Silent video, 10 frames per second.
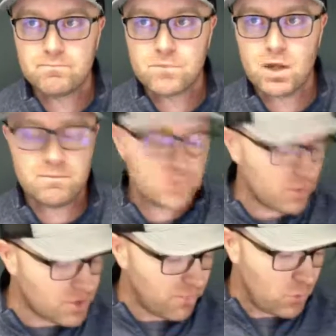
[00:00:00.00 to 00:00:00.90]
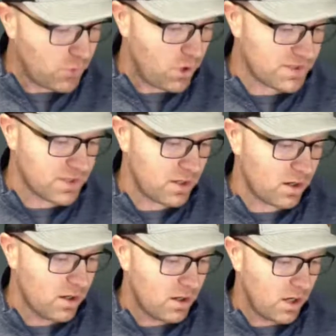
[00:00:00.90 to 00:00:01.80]
Okay, so there's a few thoughts
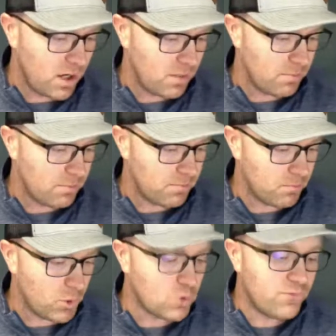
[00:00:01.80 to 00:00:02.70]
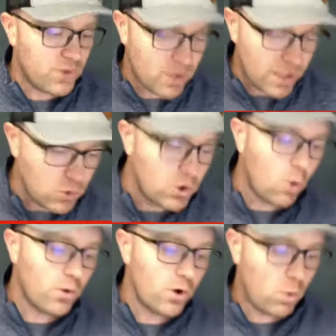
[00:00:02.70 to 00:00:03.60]
there. When you feel like you
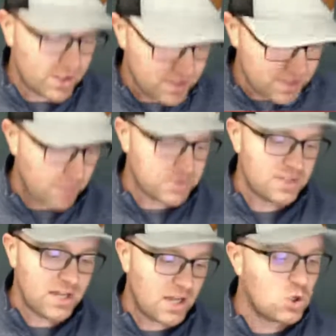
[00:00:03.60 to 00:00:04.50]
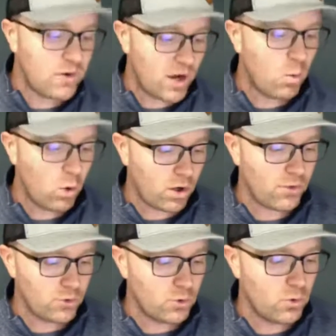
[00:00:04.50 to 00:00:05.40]
don't know what steps to take, you got to work
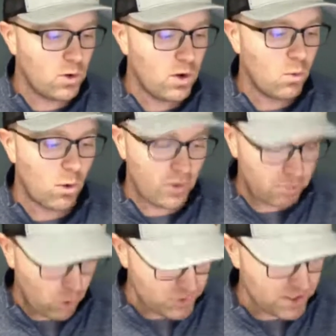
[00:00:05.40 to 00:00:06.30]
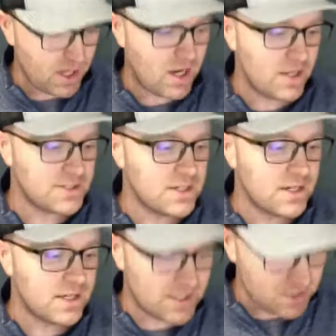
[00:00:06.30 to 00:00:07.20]
through what are the pros and cons,
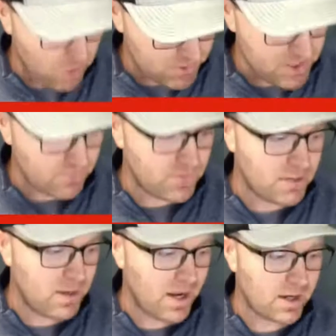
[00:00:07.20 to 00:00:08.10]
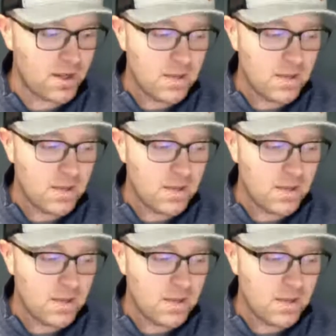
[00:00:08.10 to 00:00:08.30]
get some outside feedback.